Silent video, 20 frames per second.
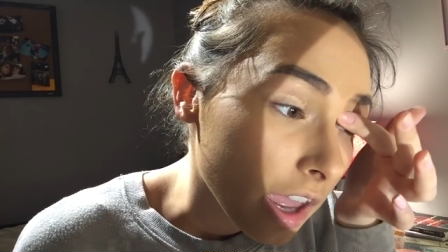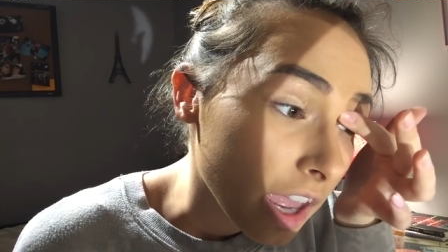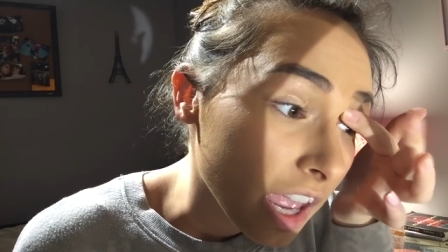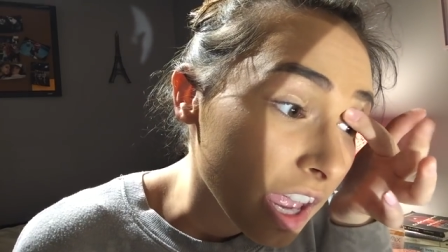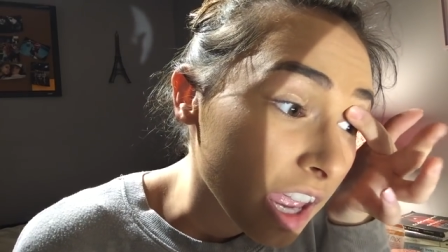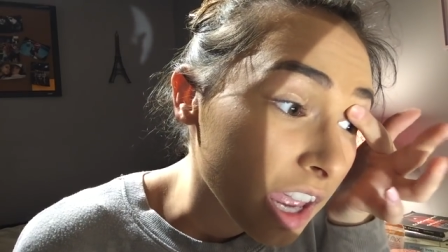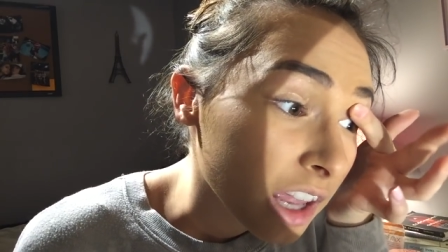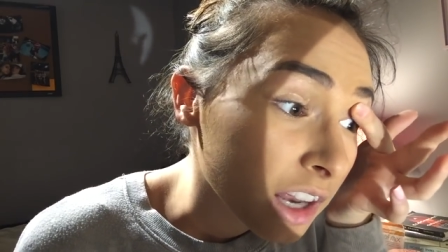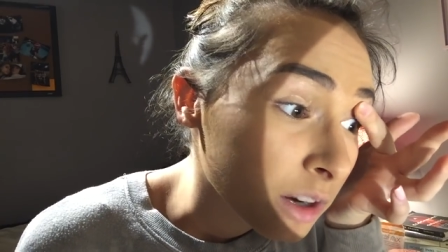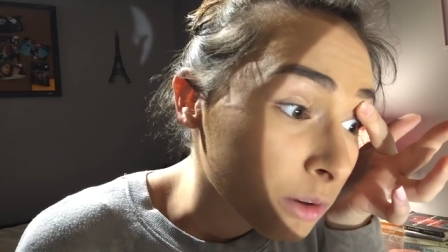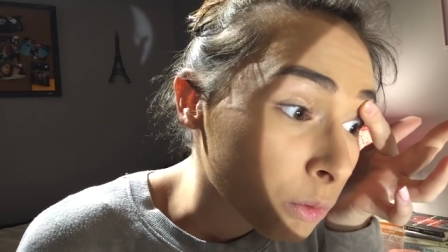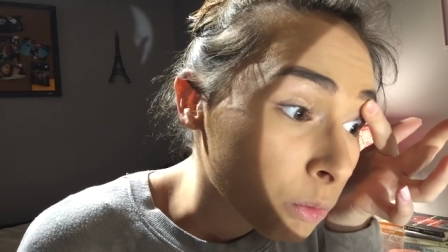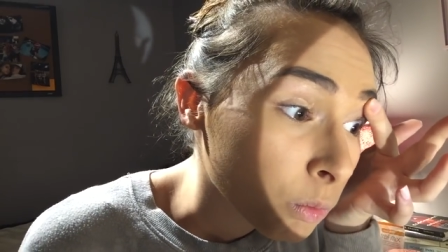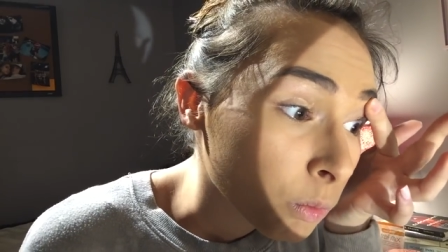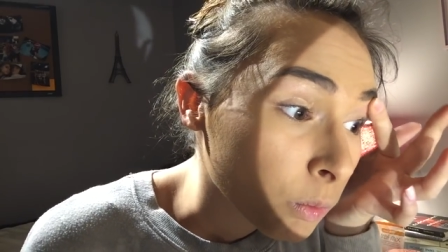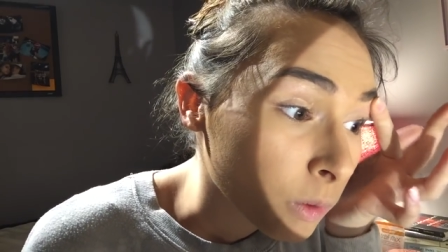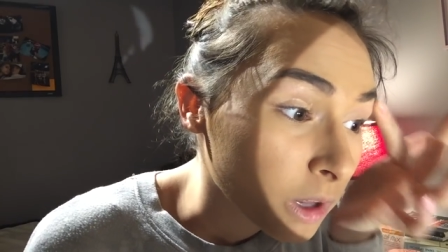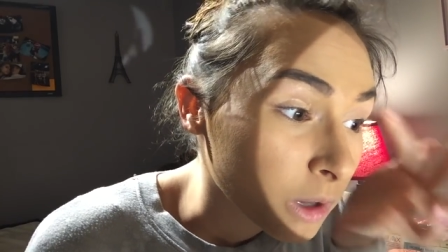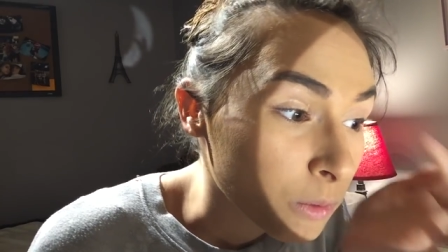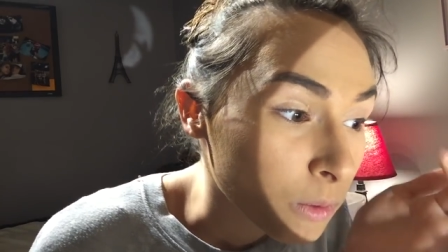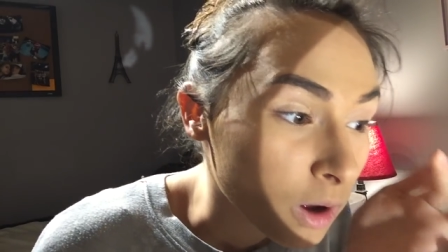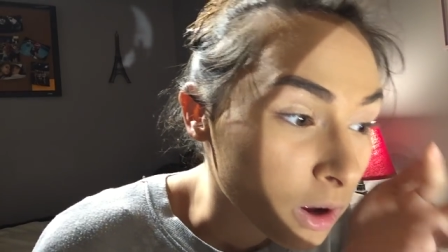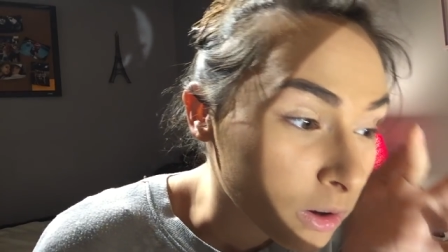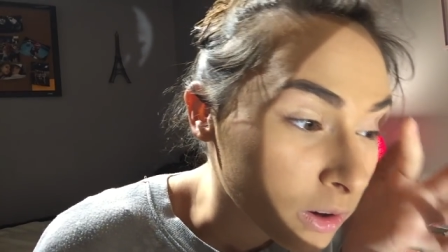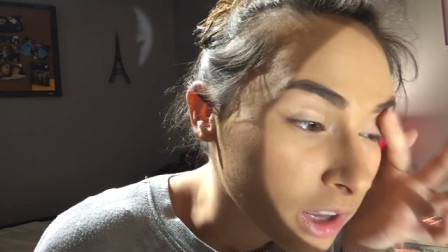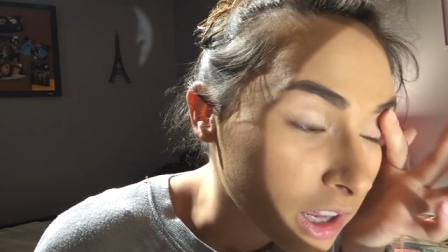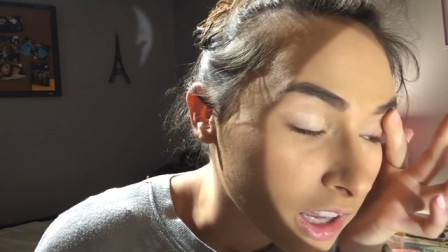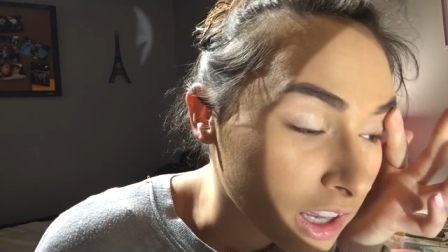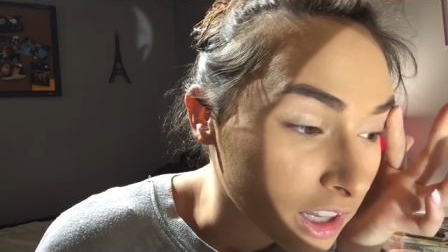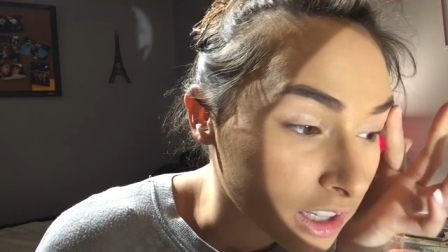And we
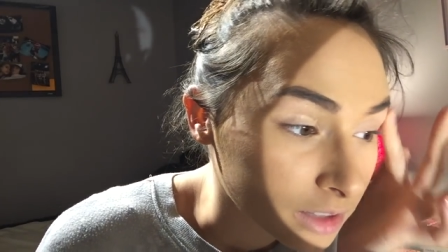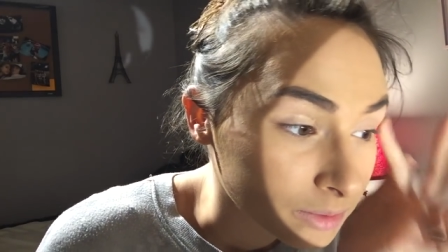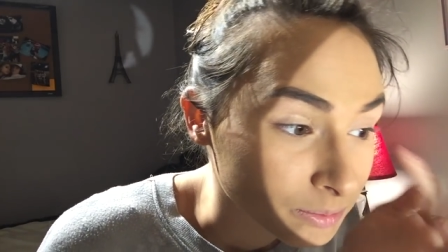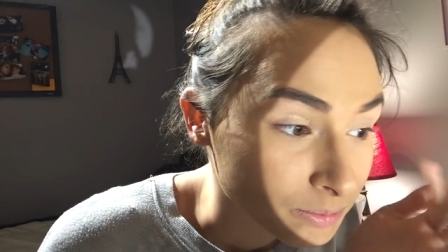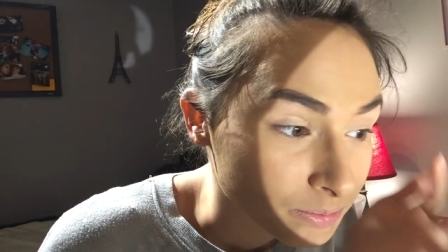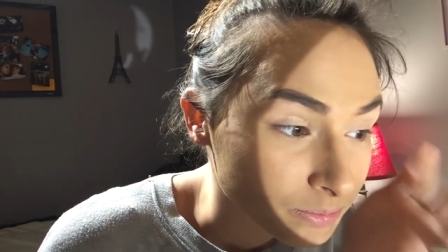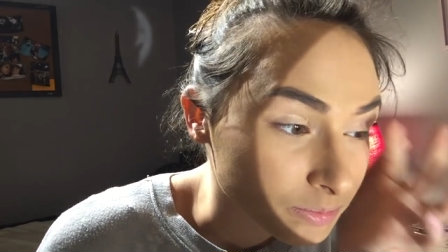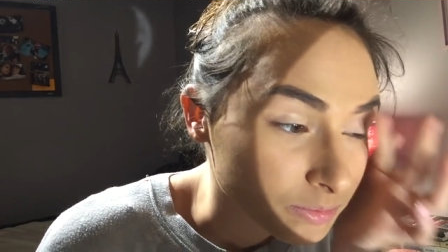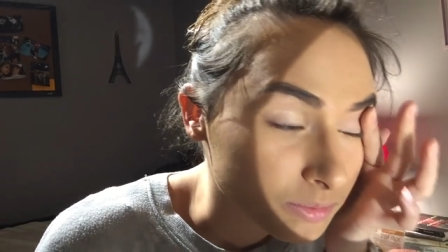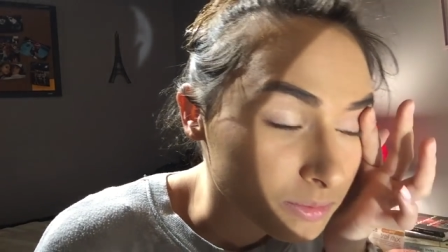walk in,